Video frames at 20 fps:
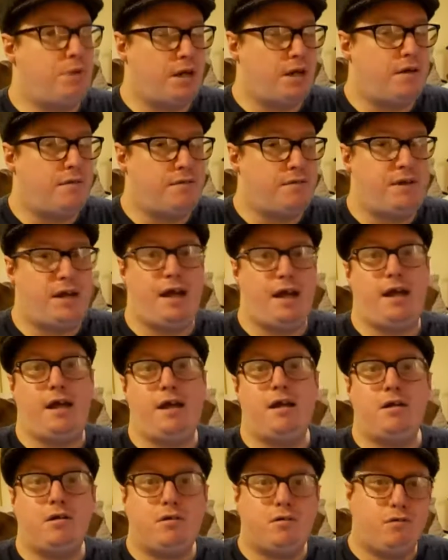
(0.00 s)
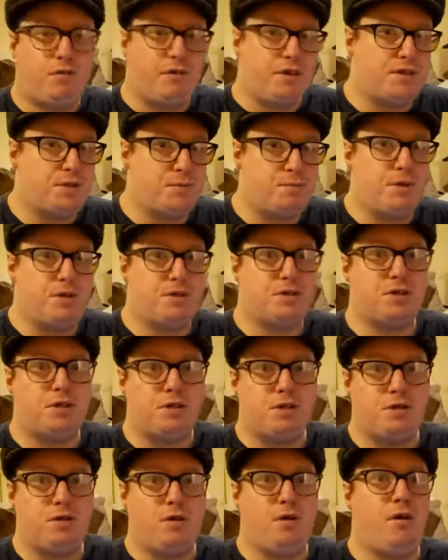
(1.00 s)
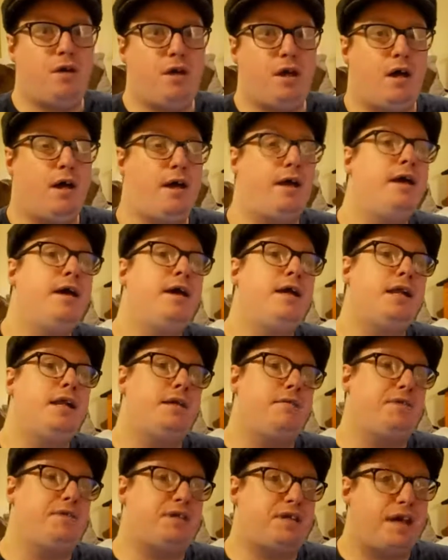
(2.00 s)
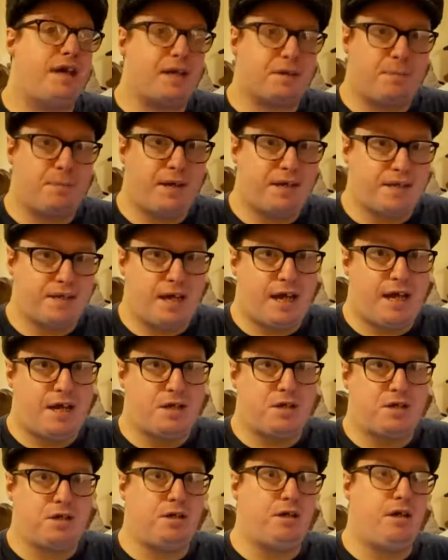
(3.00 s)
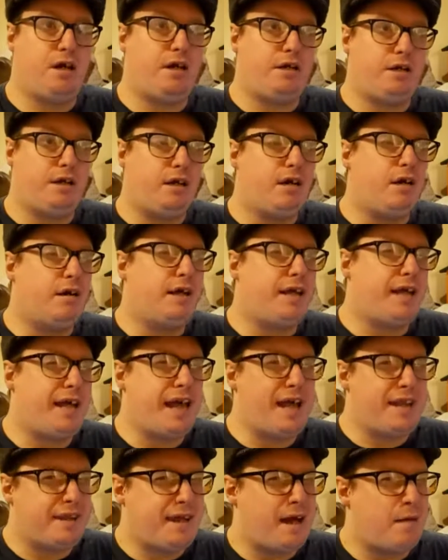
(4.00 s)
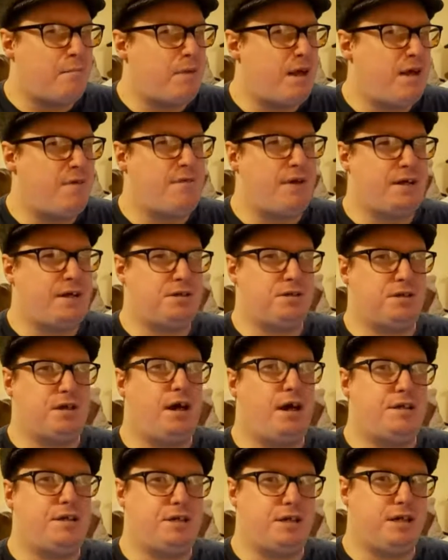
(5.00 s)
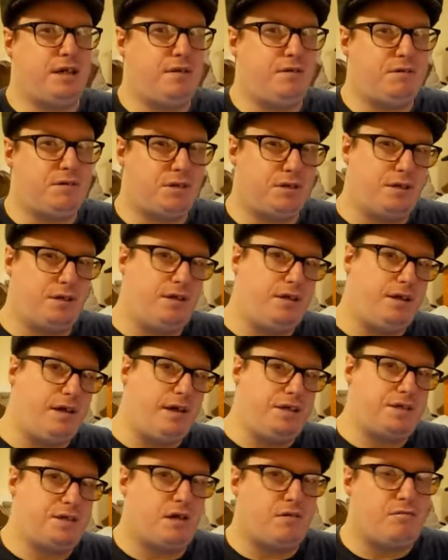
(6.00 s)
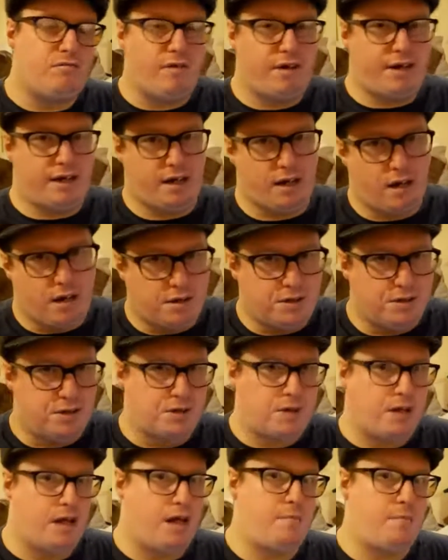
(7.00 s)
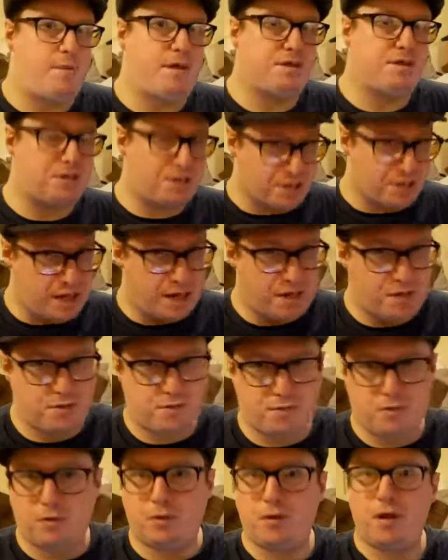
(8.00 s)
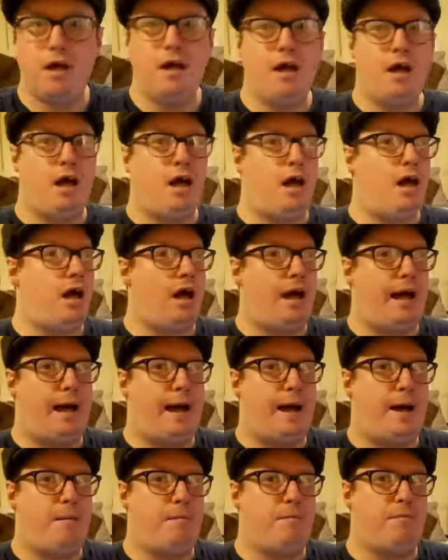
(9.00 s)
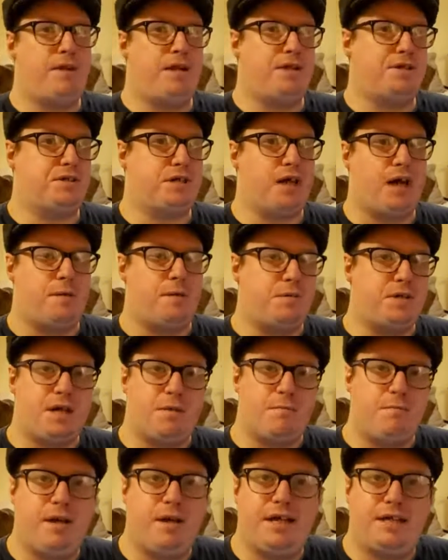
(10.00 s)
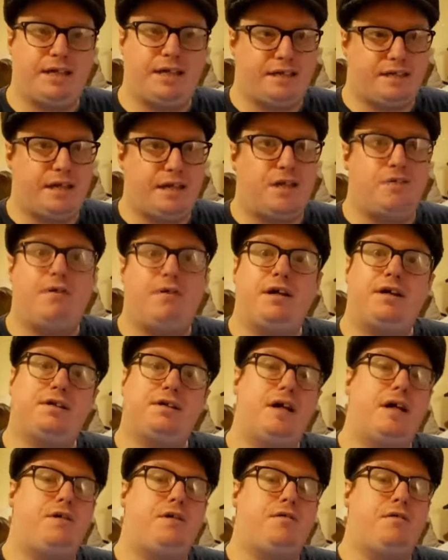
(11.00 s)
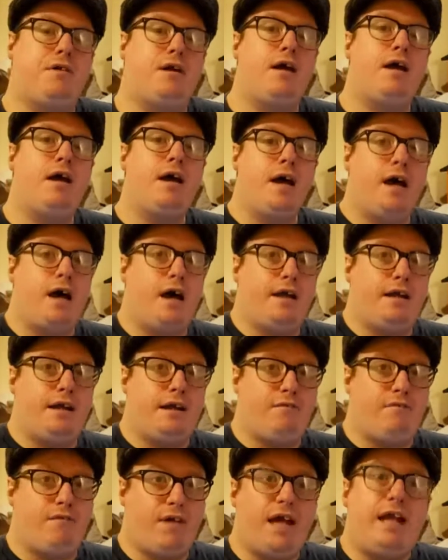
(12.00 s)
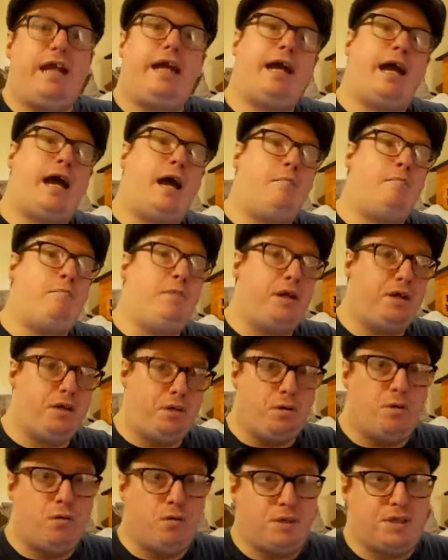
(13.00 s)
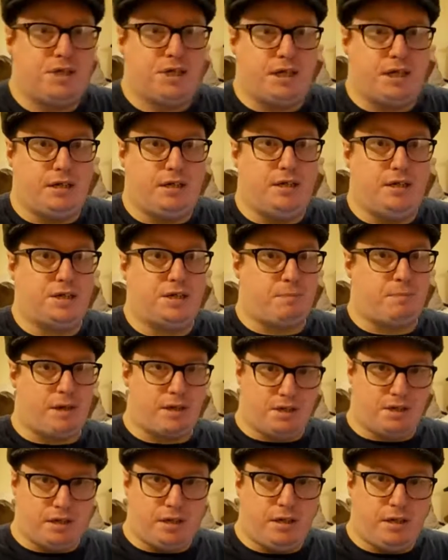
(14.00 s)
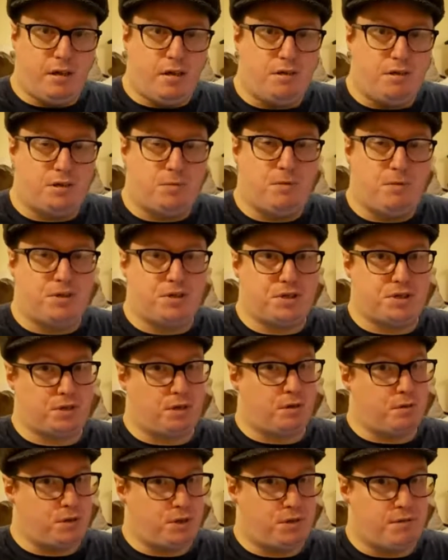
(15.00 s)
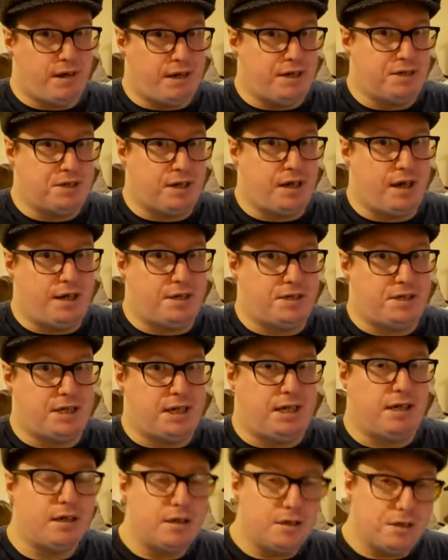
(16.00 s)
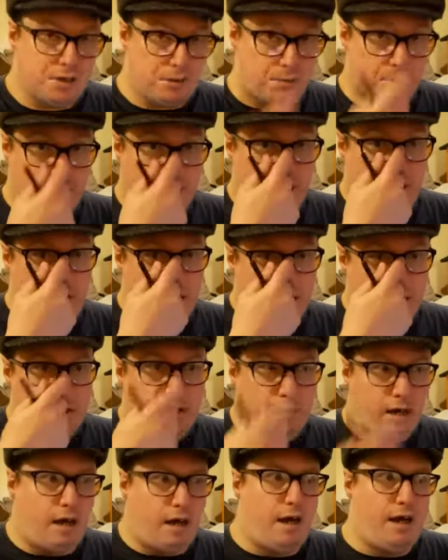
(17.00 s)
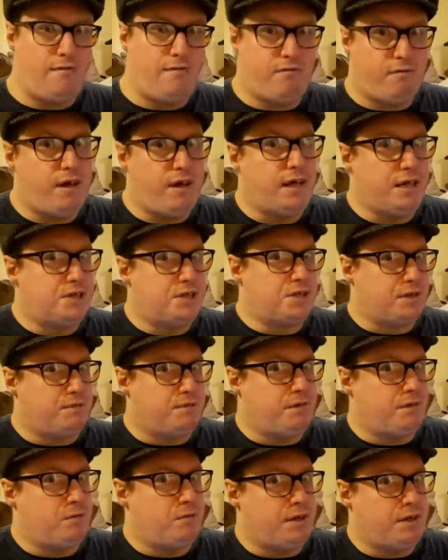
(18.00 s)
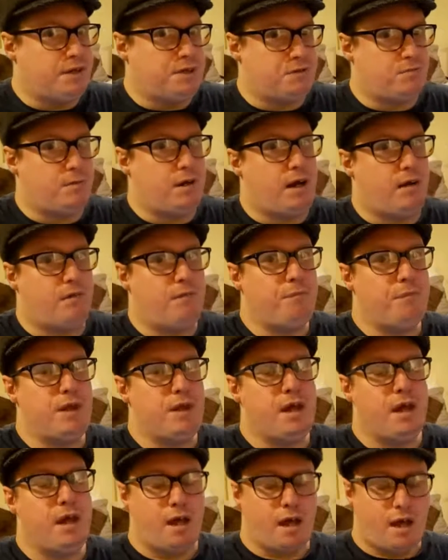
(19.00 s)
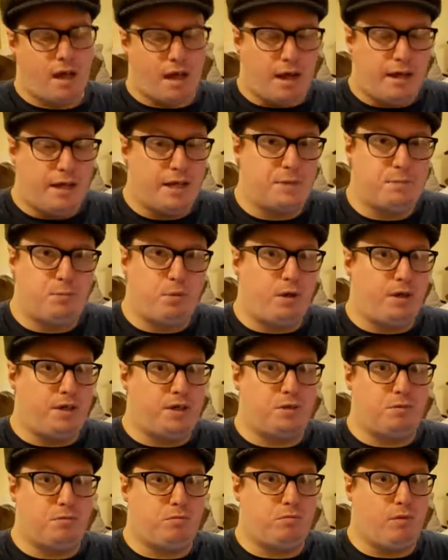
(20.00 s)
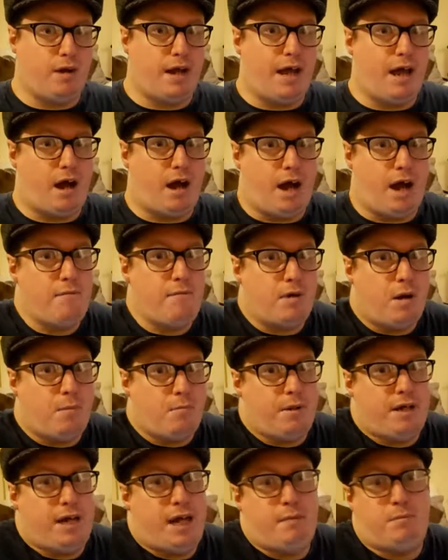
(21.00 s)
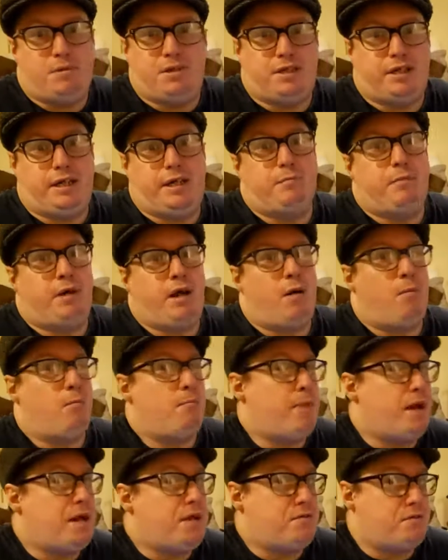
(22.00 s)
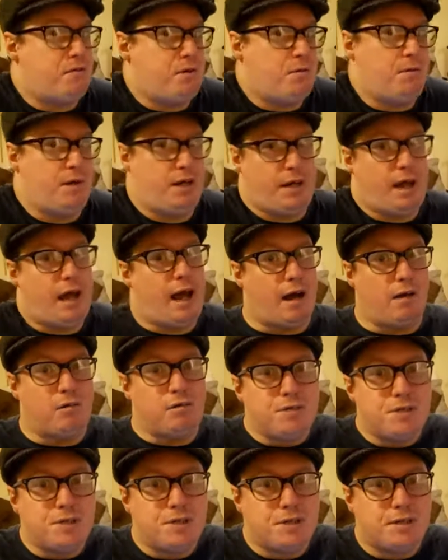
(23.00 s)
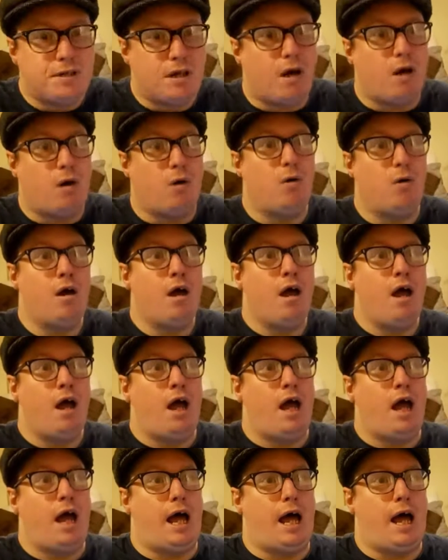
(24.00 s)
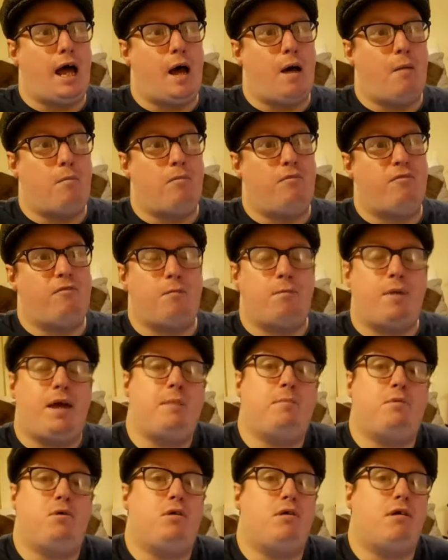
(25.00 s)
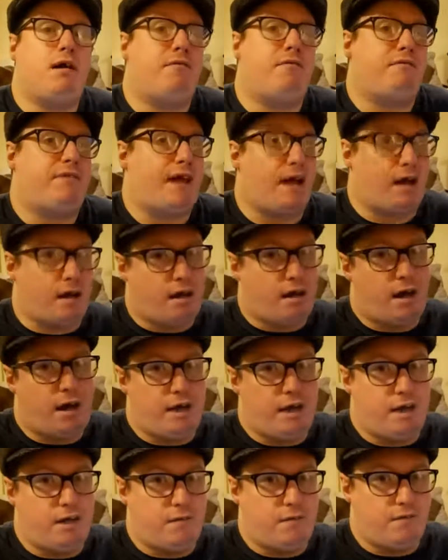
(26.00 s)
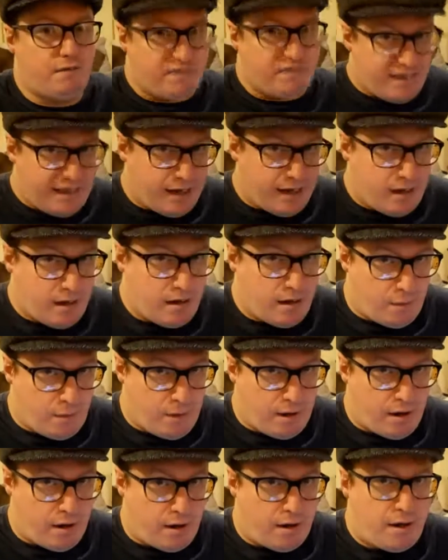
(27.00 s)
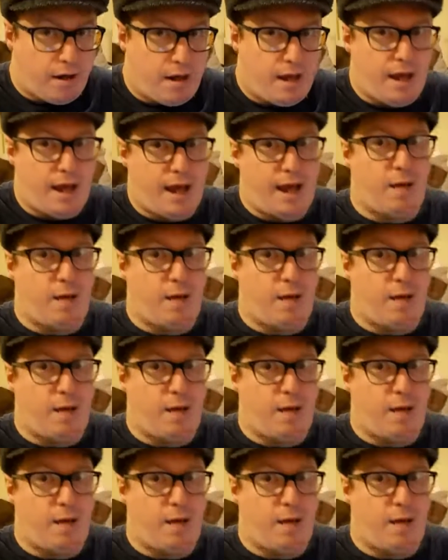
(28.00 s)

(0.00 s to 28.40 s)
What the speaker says: birthday, Christmas, New Year, there is the expectation, and you're going to get that bit of anxiety to get yourself ready on time. There's a schedule, there's times that you meet, etc., etc., and it really can be daunting, especially those with social anxiety. Something I really suffered with as well. There's points where I've not been able to leave my own bedroom in a house. So for people who have that kind of thing going on,